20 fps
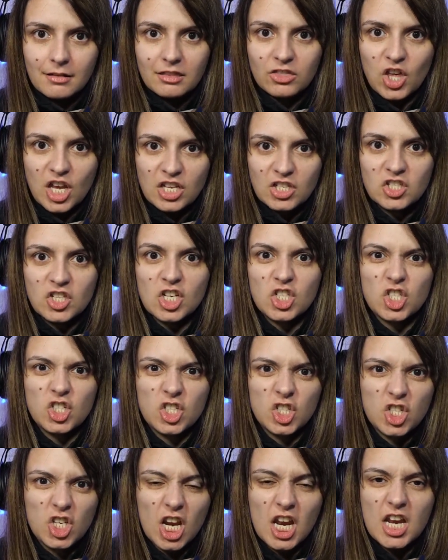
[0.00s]
thinks that
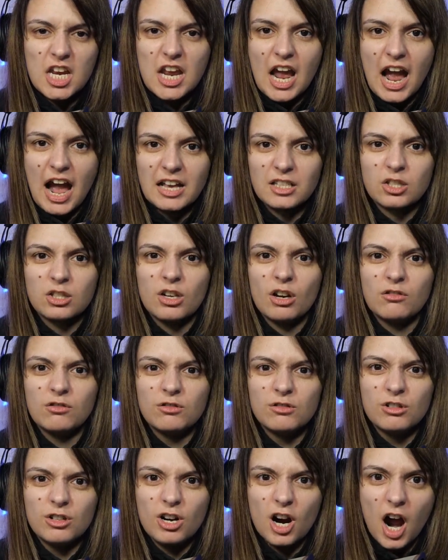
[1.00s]
she has the
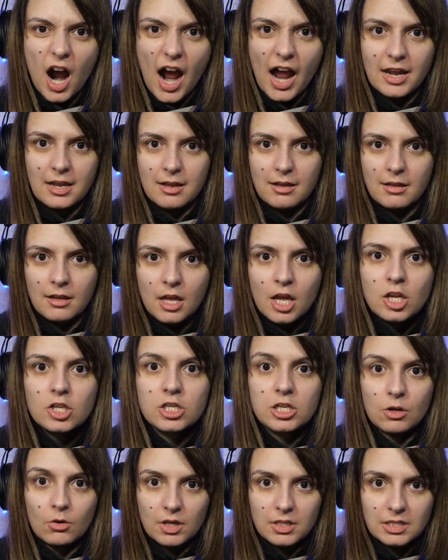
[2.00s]
right
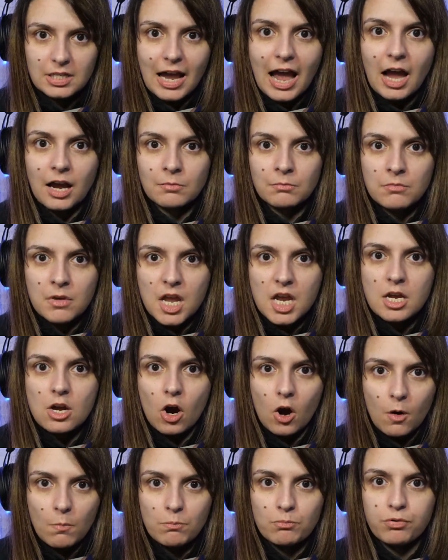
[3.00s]
to attack me
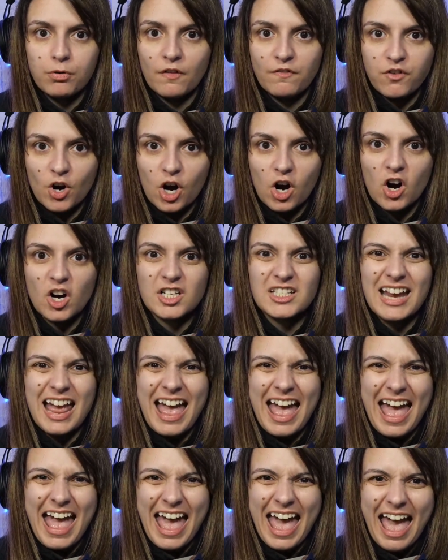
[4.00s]
unprovoked
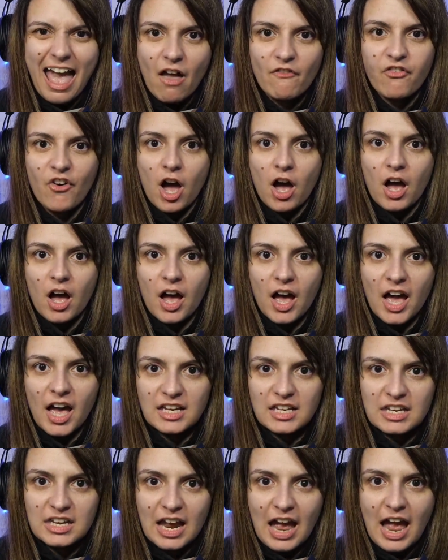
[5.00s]
ever
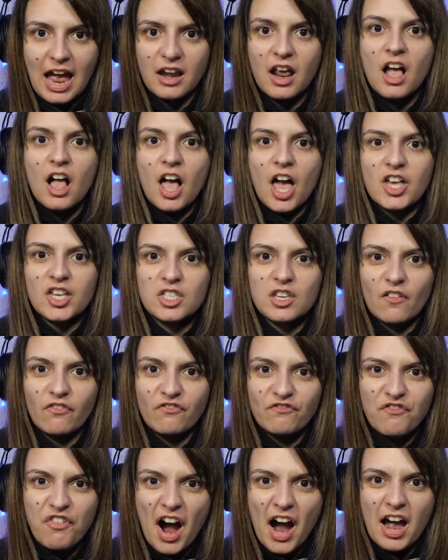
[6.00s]
again, a
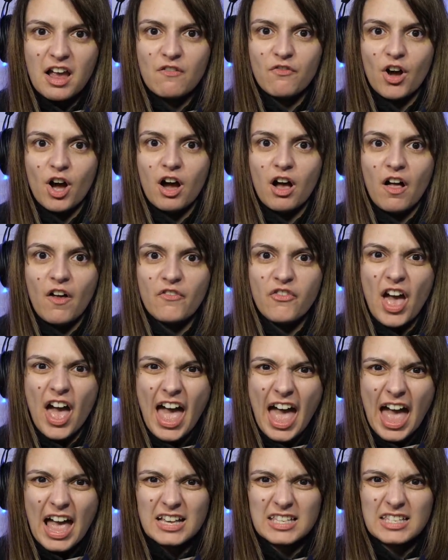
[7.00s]
survivor of
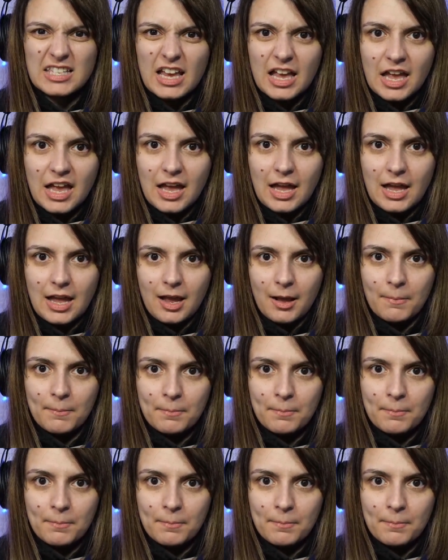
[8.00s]
SA.